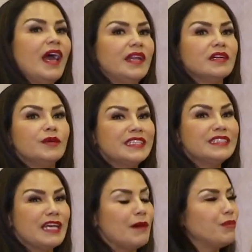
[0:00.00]
And a quick
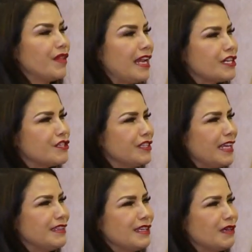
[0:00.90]
example that actually
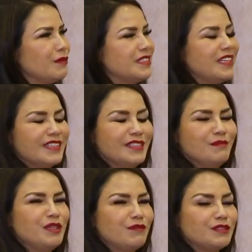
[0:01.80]
I think it was our
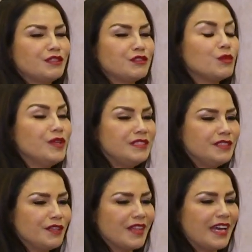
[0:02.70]
beautiful sister
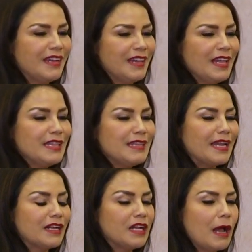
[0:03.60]
Reese here that,
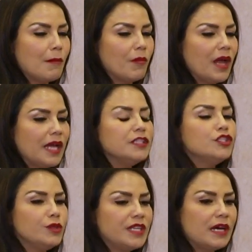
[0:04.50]
that um, in
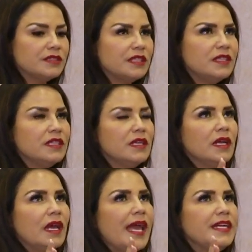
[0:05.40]

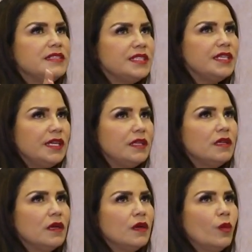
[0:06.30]

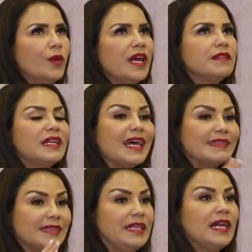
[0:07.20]
2018, we had the
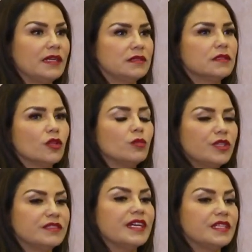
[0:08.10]
Latina Global
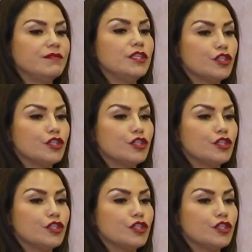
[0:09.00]
Executive